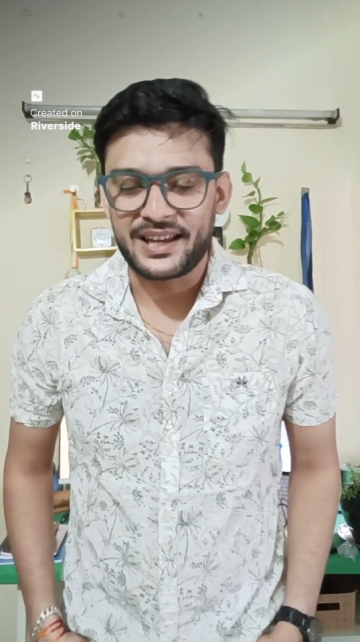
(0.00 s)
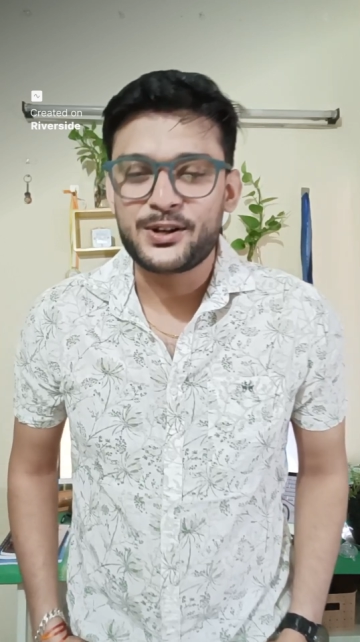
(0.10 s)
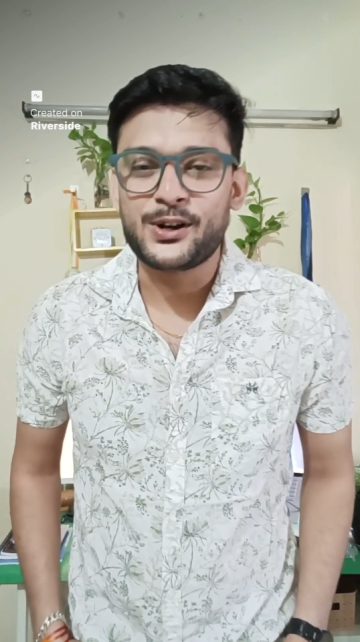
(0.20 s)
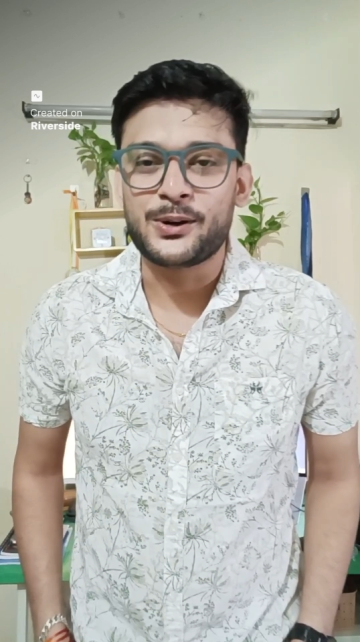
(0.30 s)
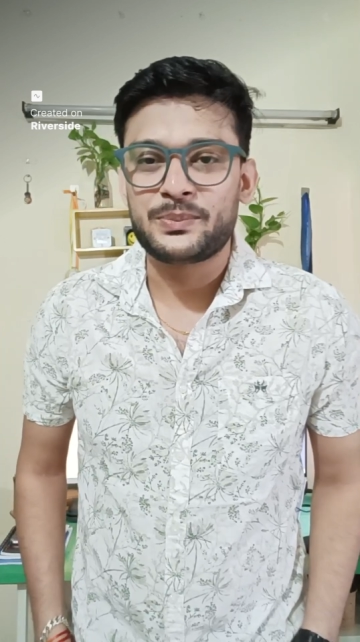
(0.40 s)
I
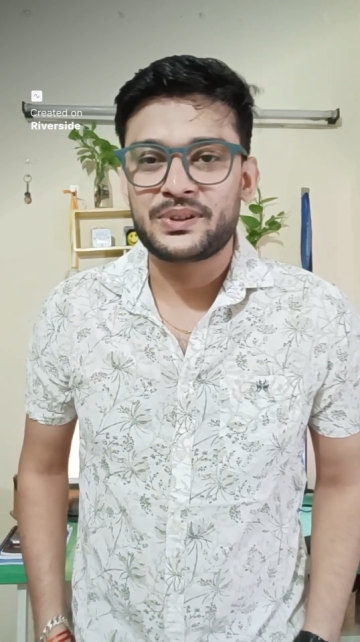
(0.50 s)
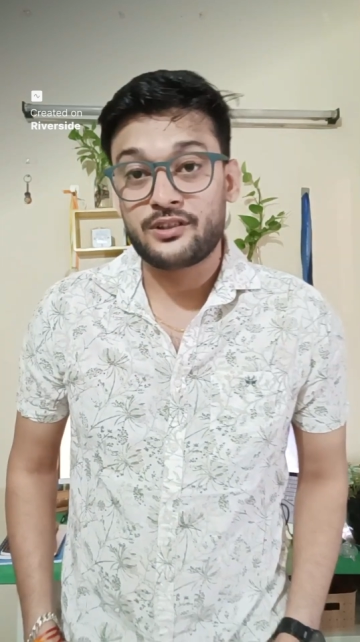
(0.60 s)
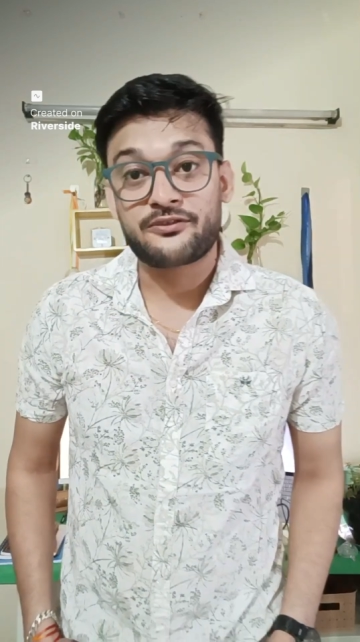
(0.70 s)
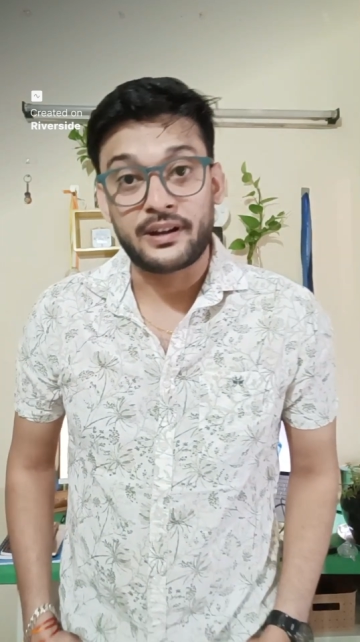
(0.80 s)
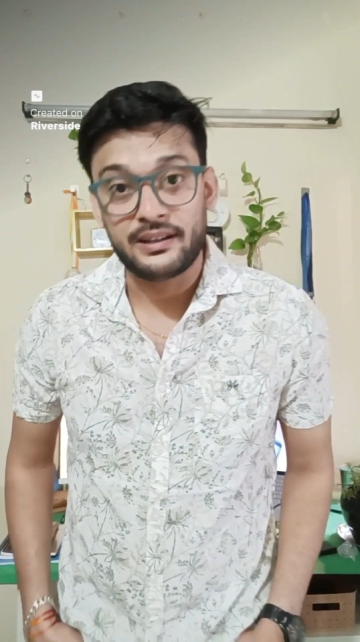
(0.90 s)
hope
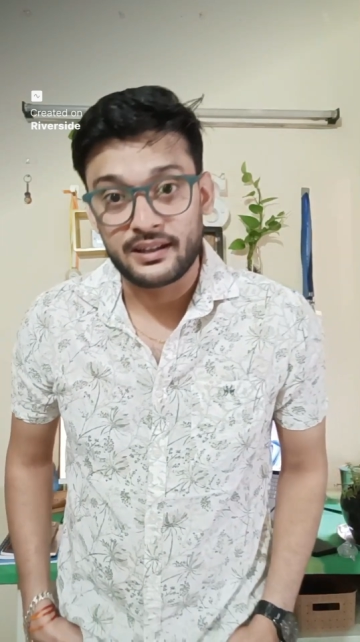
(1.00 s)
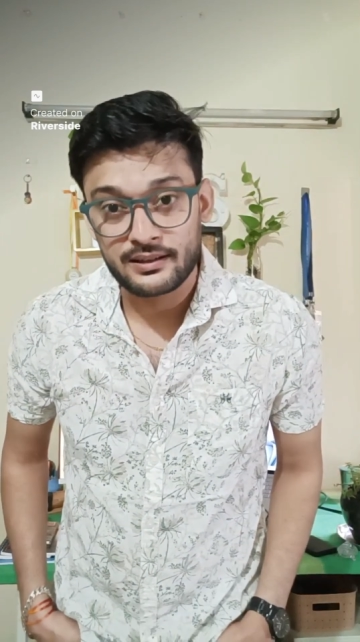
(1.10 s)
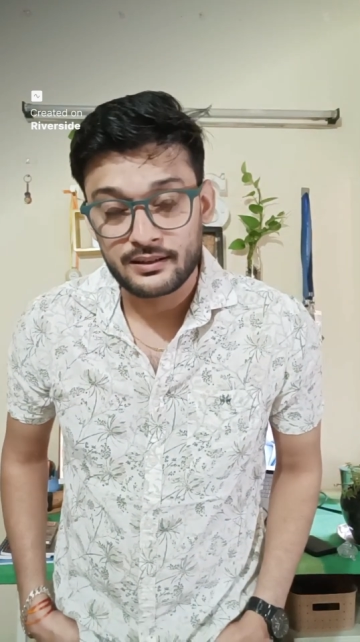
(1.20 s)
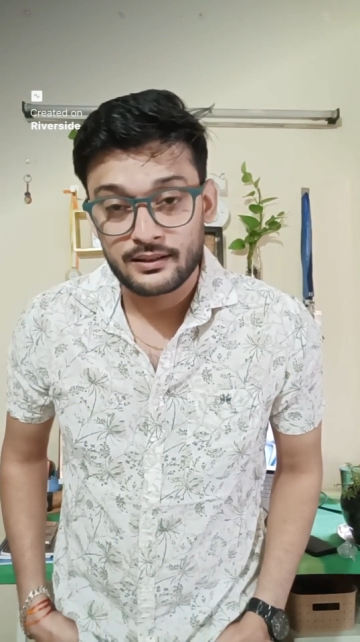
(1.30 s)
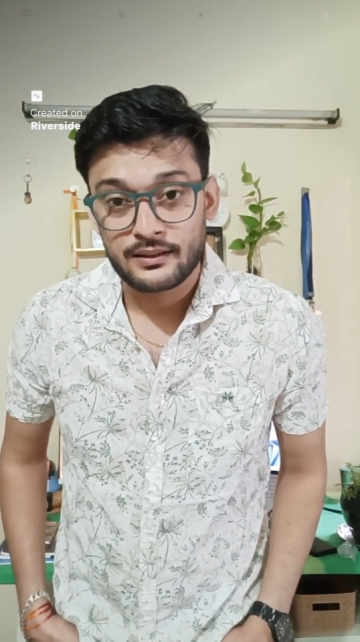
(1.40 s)
you'll find it
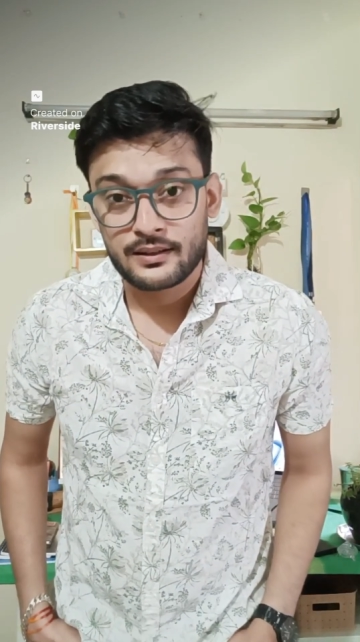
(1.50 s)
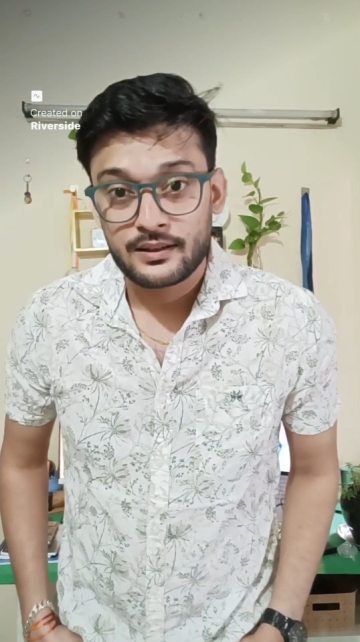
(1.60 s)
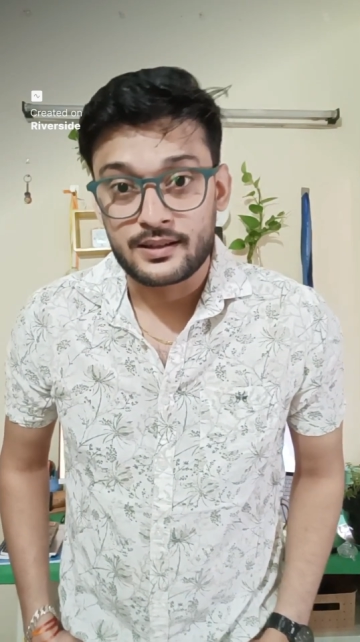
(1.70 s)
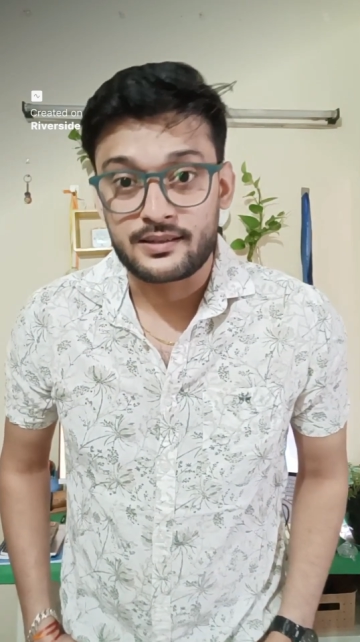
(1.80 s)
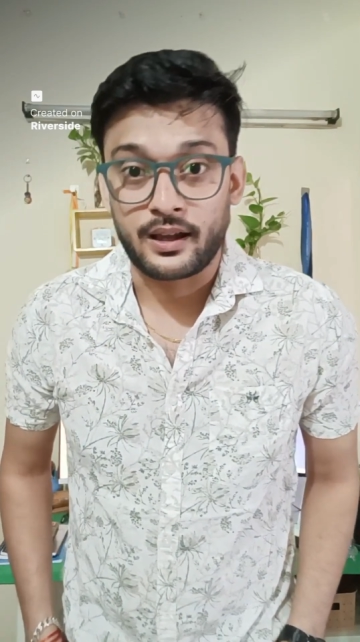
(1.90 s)

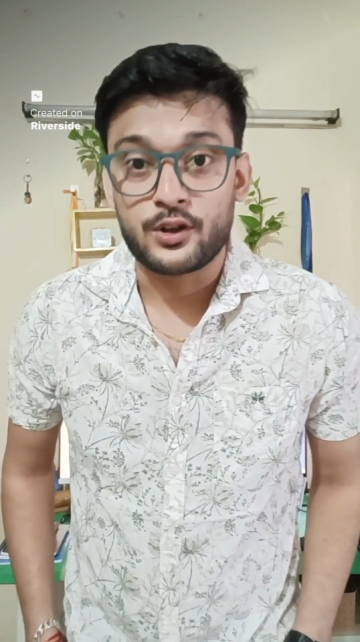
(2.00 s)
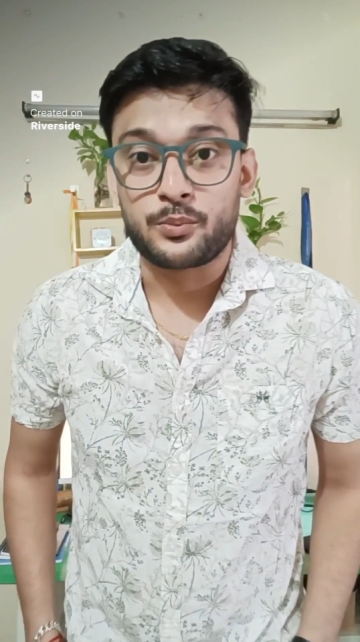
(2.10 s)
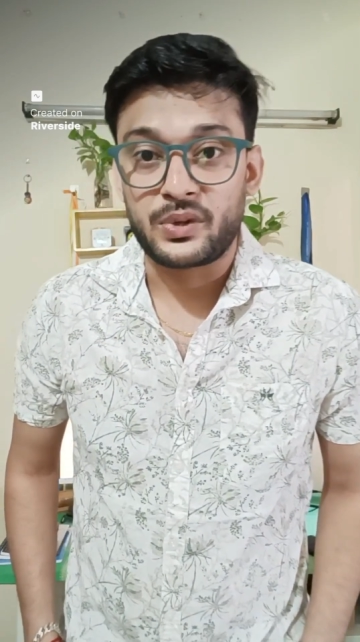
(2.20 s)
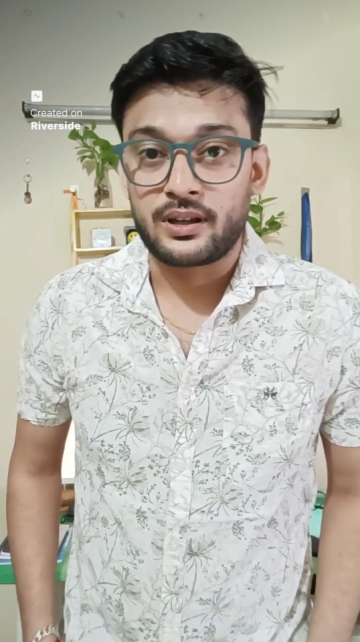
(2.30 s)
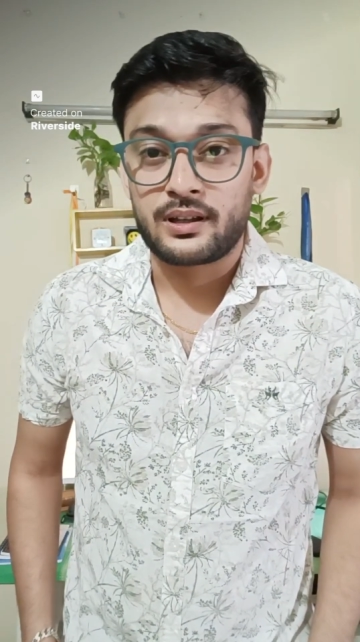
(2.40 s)
as an
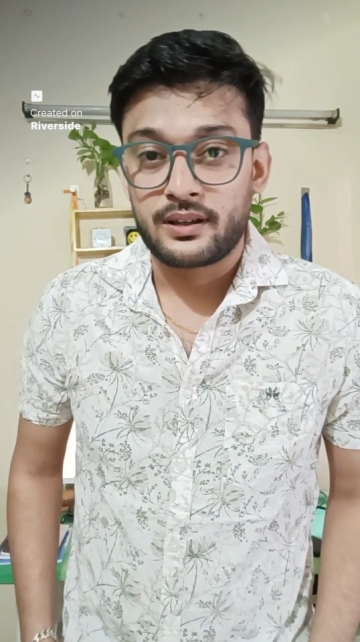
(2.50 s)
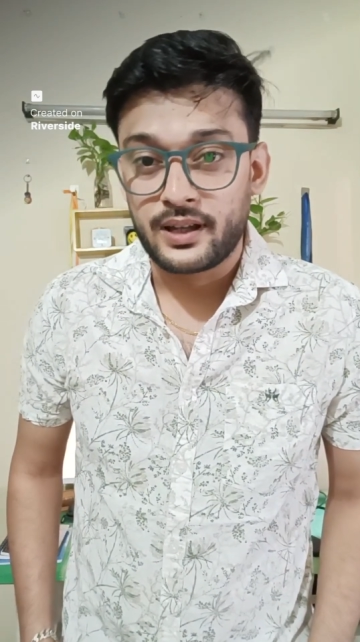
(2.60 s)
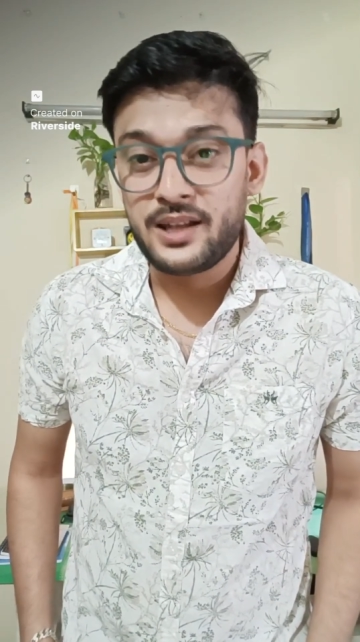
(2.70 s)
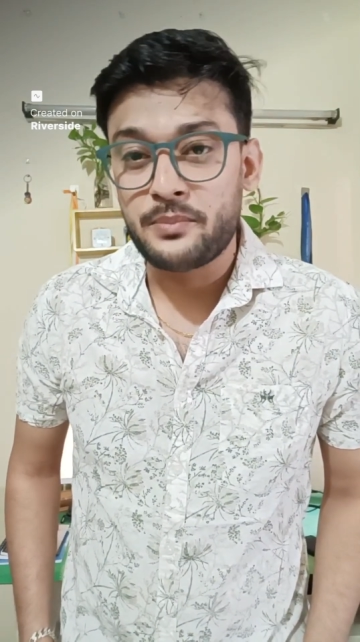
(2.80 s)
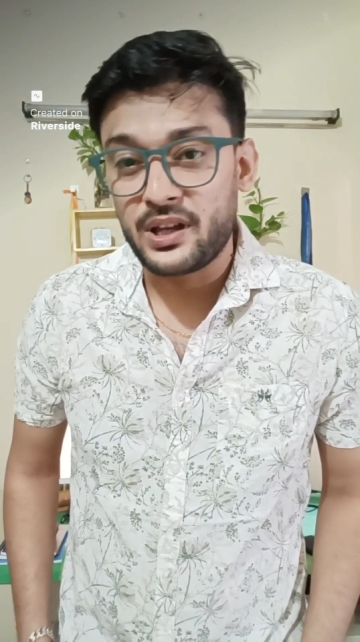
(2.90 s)
eye-opening,
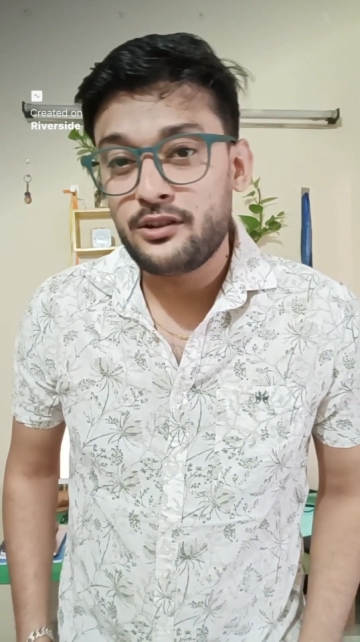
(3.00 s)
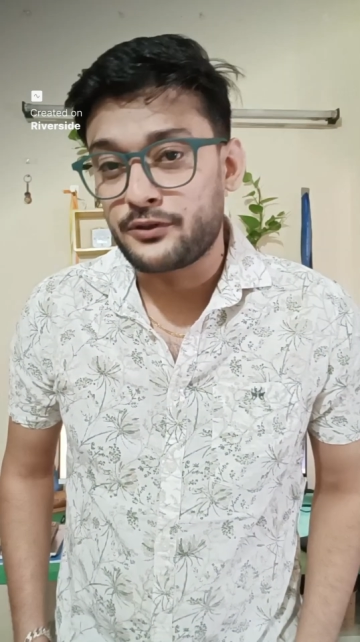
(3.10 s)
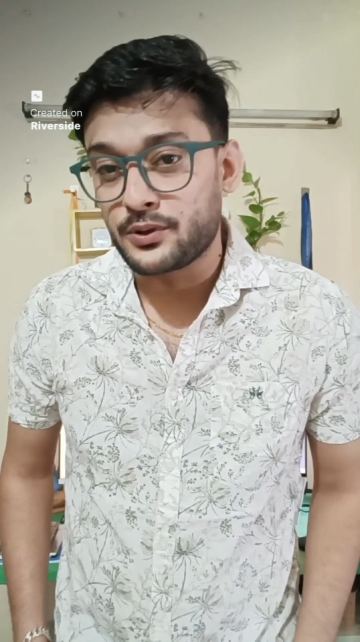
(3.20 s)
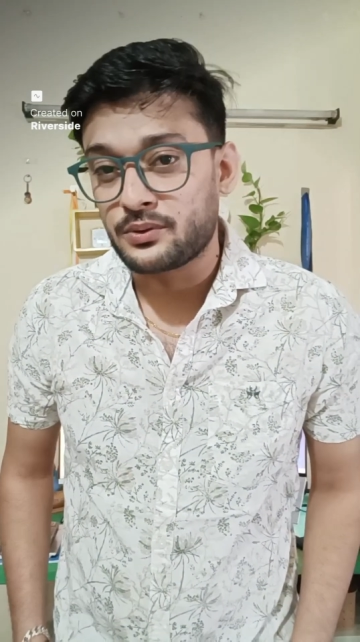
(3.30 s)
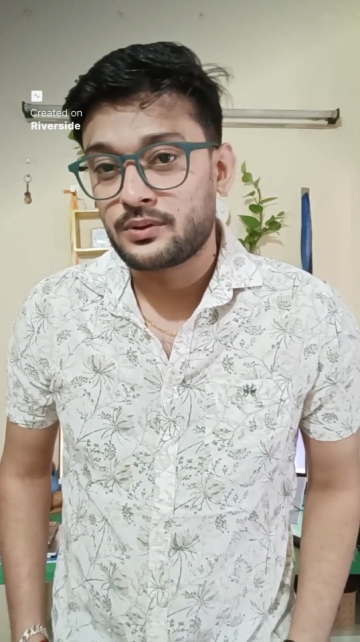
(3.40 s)
and many
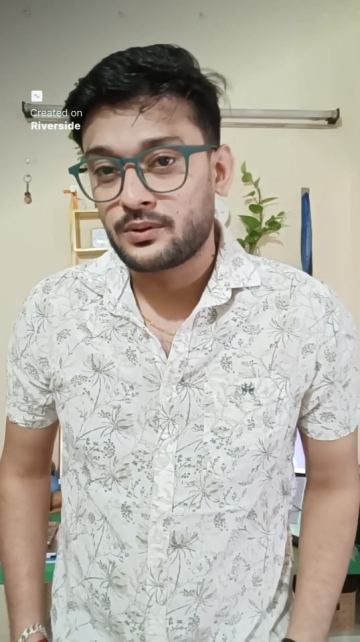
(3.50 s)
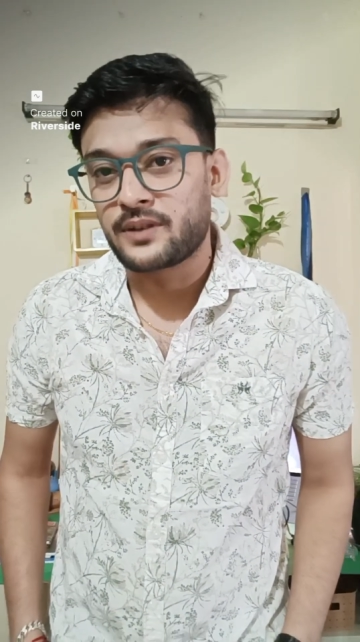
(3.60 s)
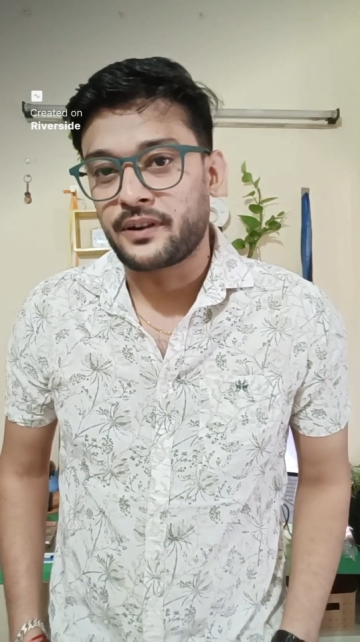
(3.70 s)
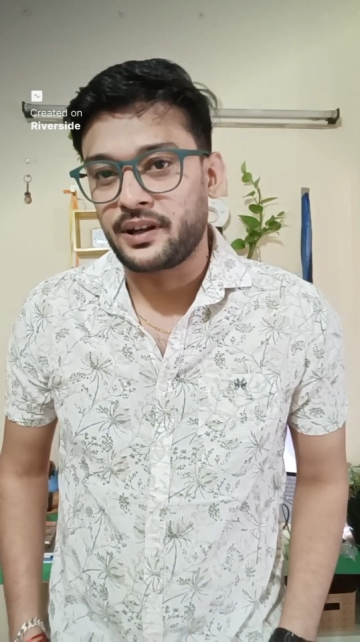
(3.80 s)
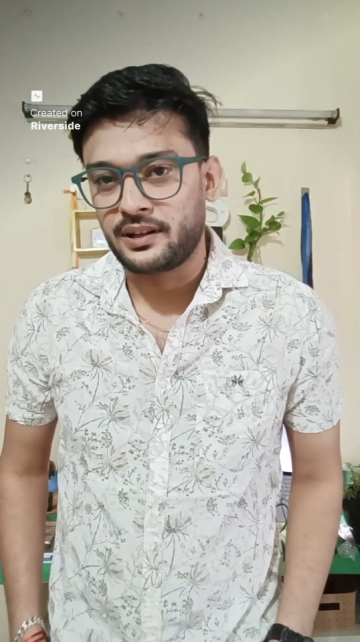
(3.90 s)
of you
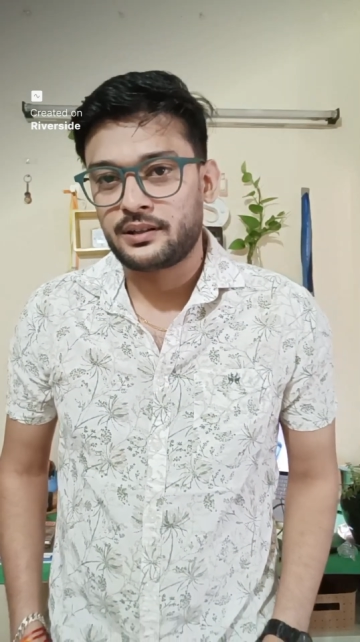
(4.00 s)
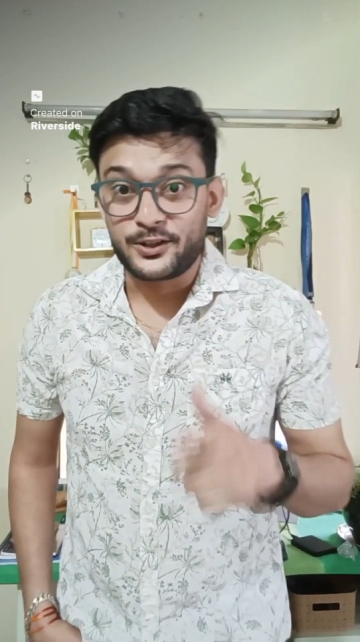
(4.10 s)
will find it.